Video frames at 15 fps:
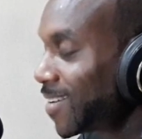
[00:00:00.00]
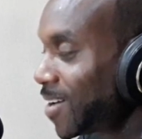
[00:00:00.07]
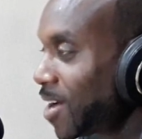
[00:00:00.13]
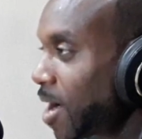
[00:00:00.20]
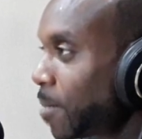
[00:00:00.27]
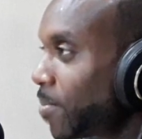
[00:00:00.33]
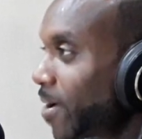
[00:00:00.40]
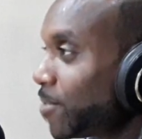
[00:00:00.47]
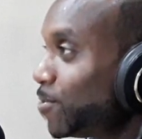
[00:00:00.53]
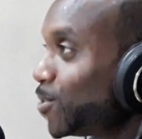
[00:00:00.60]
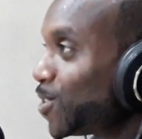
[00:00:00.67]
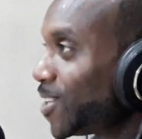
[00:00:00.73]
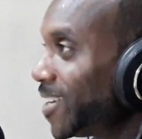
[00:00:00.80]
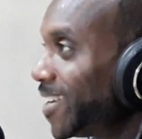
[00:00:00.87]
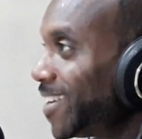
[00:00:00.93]
A bright
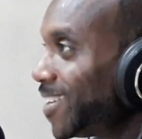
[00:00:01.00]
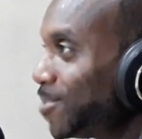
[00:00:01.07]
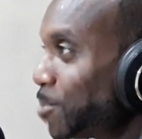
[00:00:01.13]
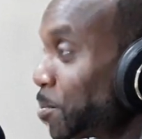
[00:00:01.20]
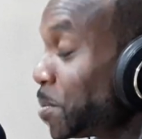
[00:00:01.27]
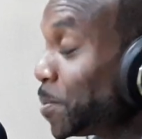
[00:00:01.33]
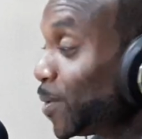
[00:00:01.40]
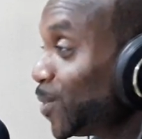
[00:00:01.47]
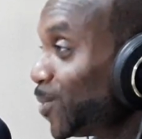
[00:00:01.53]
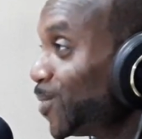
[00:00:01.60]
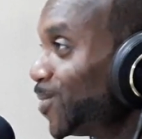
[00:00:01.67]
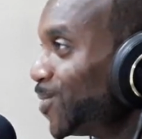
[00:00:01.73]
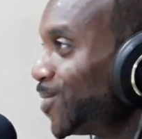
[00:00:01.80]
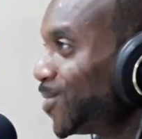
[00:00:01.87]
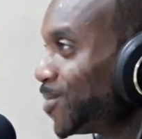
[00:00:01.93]
future ahead, but people don't
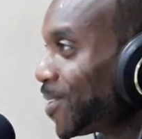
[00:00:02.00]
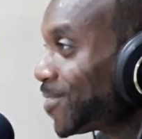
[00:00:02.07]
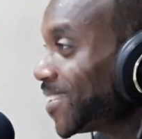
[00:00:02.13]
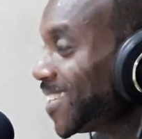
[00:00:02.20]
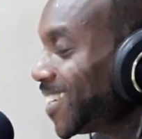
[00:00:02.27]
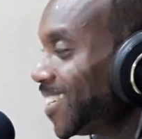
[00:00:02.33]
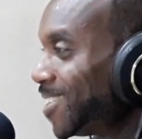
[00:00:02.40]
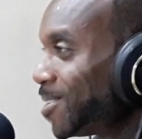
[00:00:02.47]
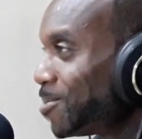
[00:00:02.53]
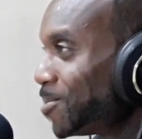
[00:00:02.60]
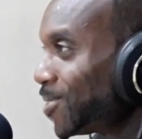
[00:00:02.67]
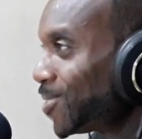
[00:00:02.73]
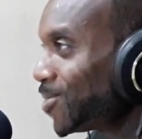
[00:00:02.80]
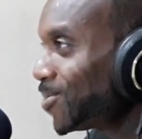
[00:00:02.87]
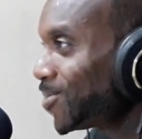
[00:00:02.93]
know. We have to tell them, you
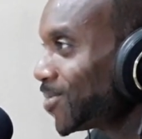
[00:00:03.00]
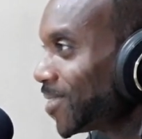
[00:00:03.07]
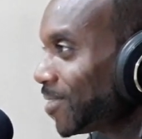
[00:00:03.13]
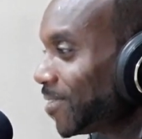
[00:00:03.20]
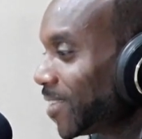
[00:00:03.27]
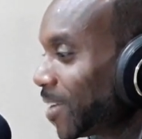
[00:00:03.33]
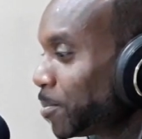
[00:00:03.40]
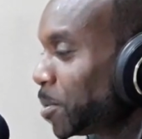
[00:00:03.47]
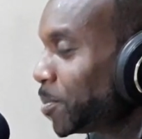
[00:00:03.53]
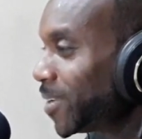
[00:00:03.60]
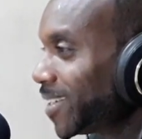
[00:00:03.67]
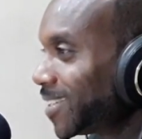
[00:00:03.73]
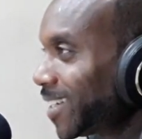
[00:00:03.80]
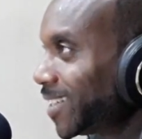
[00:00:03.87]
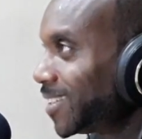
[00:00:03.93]
know. We have to get people
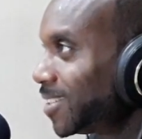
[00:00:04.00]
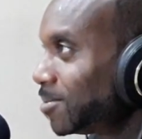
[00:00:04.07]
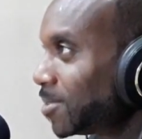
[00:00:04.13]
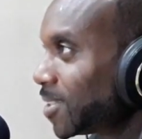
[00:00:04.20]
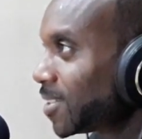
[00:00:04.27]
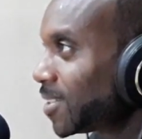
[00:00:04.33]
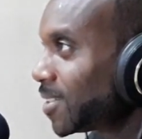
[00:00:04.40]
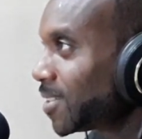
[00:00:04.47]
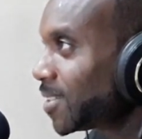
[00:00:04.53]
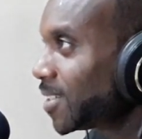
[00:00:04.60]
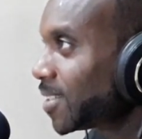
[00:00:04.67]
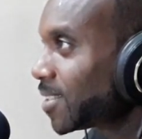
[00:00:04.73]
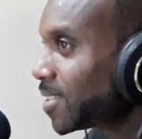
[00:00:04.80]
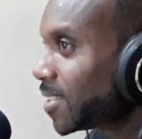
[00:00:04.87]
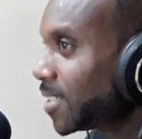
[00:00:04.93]
excited because
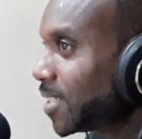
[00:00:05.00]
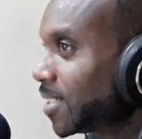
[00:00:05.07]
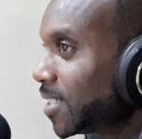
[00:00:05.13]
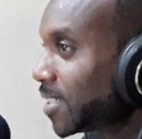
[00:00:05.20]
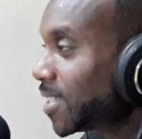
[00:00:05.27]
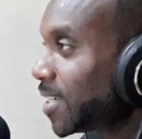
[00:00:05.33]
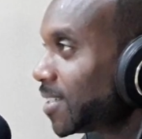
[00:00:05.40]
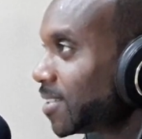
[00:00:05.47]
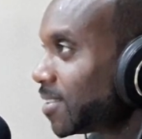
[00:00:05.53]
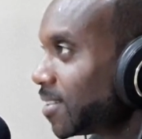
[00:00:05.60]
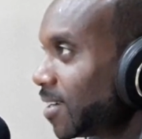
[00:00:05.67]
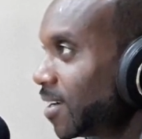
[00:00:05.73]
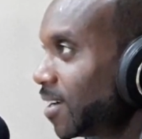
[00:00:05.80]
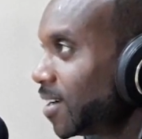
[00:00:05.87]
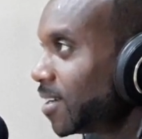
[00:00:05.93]
this
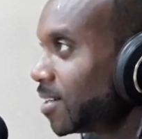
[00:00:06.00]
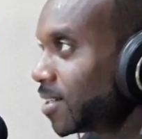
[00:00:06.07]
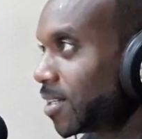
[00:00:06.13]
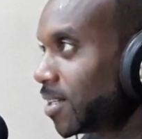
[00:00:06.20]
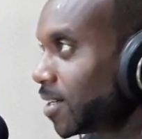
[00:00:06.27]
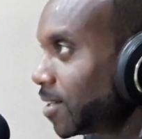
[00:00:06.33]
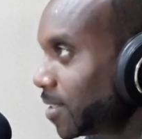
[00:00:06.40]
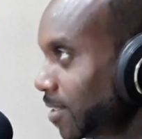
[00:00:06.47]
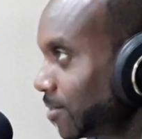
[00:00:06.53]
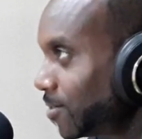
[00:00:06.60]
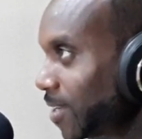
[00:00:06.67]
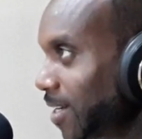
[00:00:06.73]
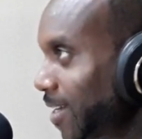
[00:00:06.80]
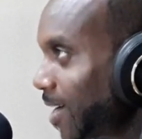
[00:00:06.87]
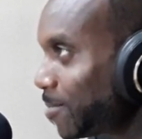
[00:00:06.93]
hasn't
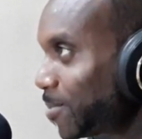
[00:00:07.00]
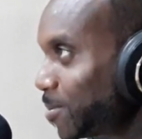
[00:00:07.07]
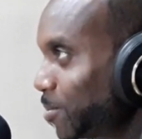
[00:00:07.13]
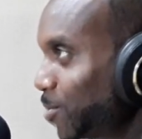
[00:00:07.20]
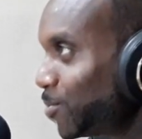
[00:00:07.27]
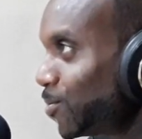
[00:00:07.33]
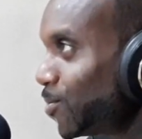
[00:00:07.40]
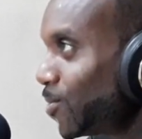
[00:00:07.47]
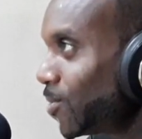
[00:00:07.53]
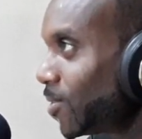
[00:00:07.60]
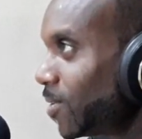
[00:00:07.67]
really happened before.